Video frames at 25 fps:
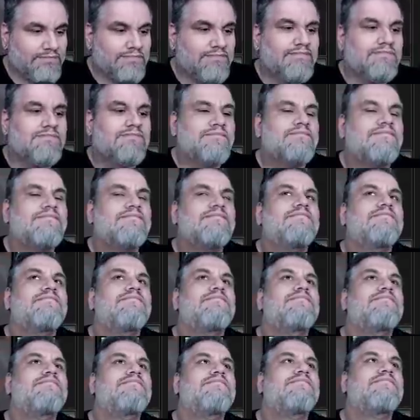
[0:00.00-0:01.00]
I don't know
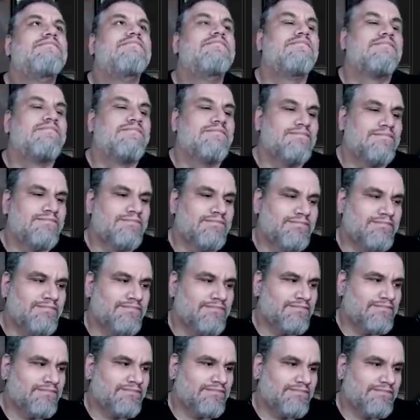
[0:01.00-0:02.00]
where the
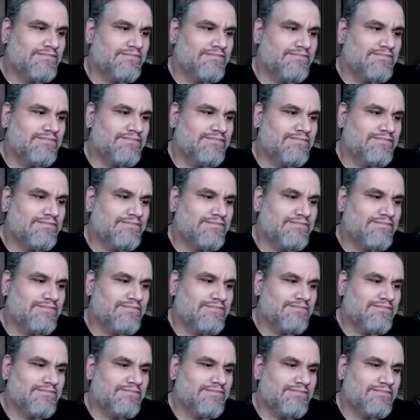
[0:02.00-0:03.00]
justice
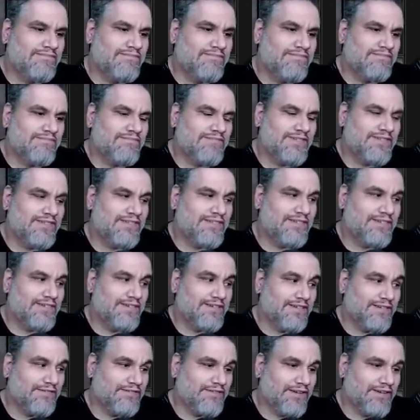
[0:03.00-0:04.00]
is. Oh.
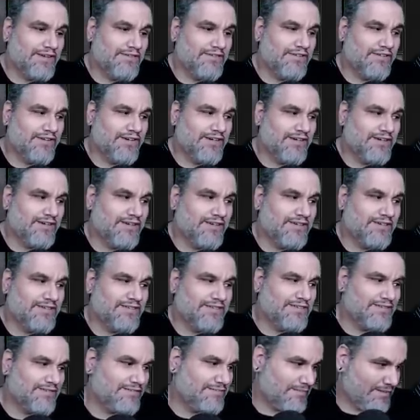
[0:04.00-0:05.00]
Ah, 5 green
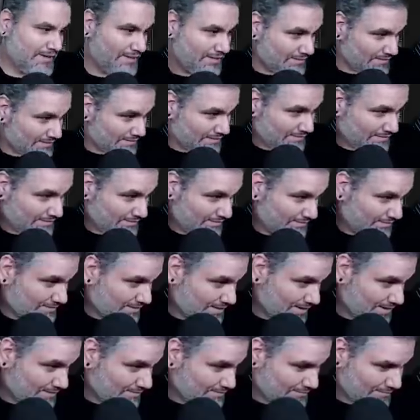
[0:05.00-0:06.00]
cards. Amazing.
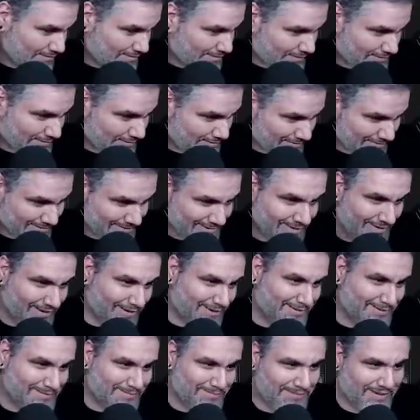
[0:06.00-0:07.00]
They have delicious
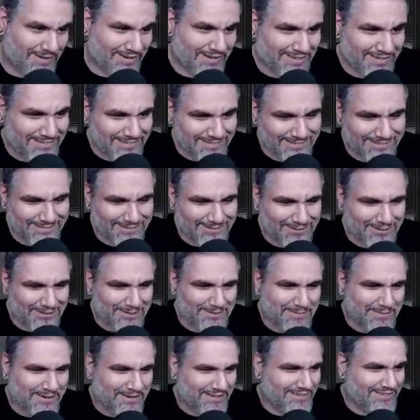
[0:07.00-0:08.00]
glass pies,
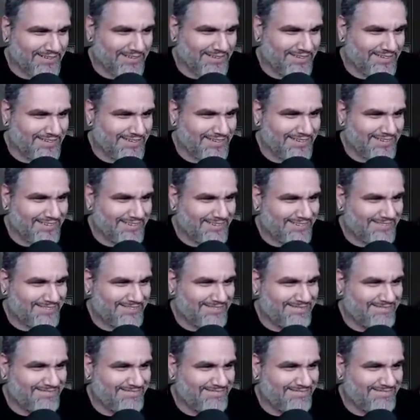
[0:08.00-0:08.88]
Jimmy.